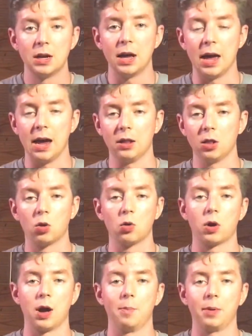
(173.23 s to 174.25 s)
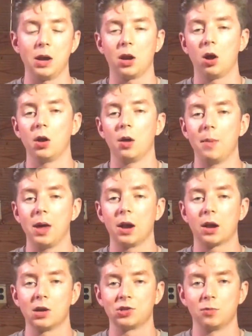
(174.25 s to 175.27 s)
a local company called
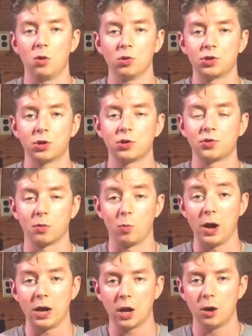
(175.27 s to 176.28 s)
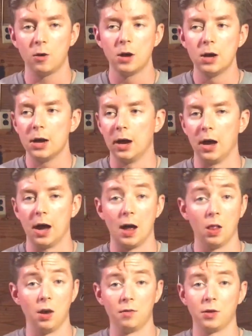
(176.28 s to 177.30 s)
Almeida Custom Holsters from Waco.
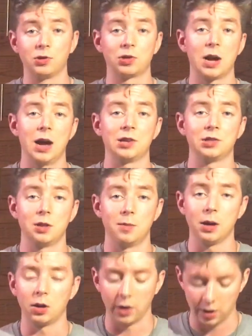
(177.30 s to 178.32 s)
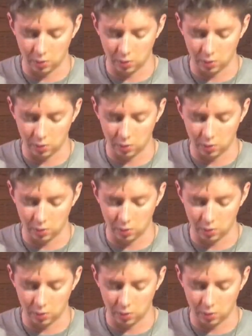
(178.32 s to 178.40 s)
I love those guys and they make great